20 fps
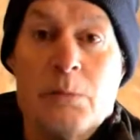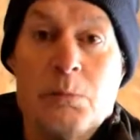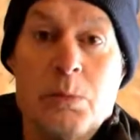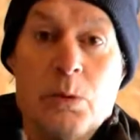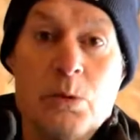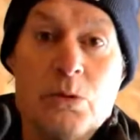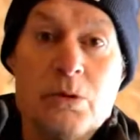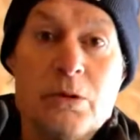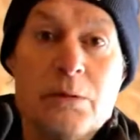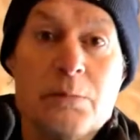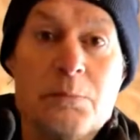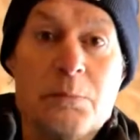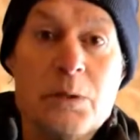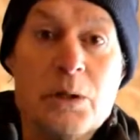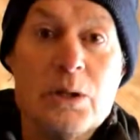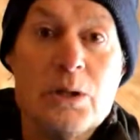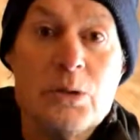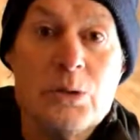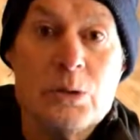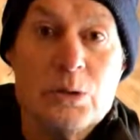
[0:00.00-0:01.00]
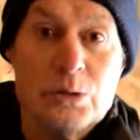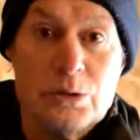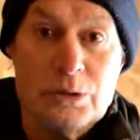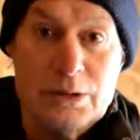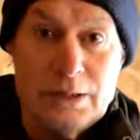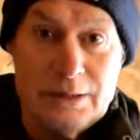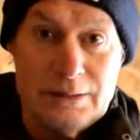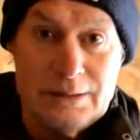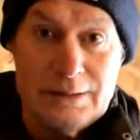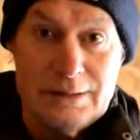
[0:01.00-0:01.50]
But the
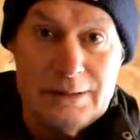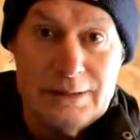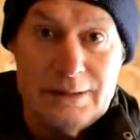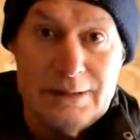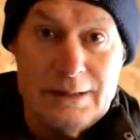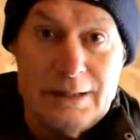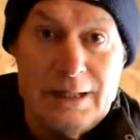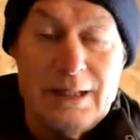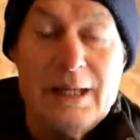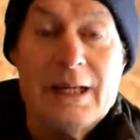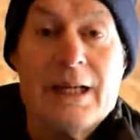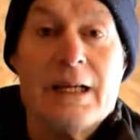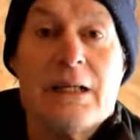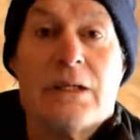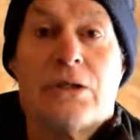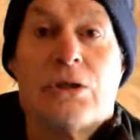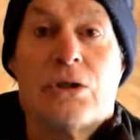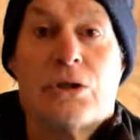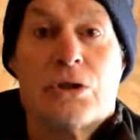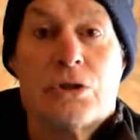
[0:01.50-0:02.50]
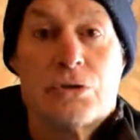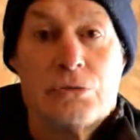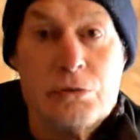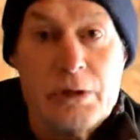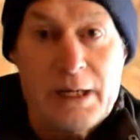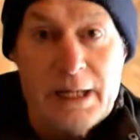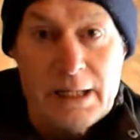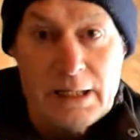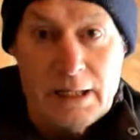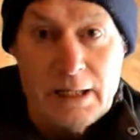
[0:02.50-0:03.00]
blood is
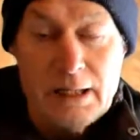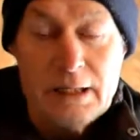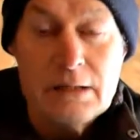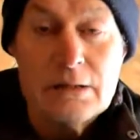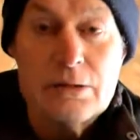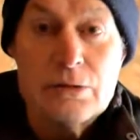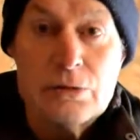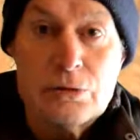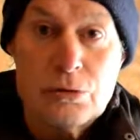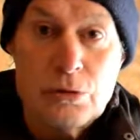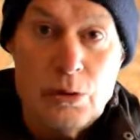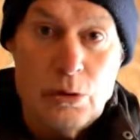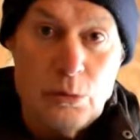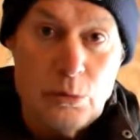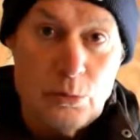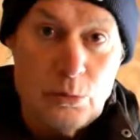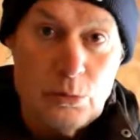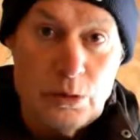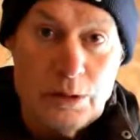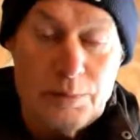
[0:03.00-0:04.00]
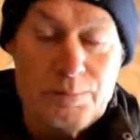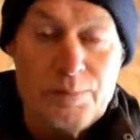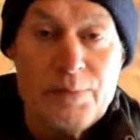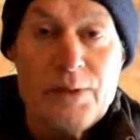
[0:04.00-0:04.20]
strictly controlled.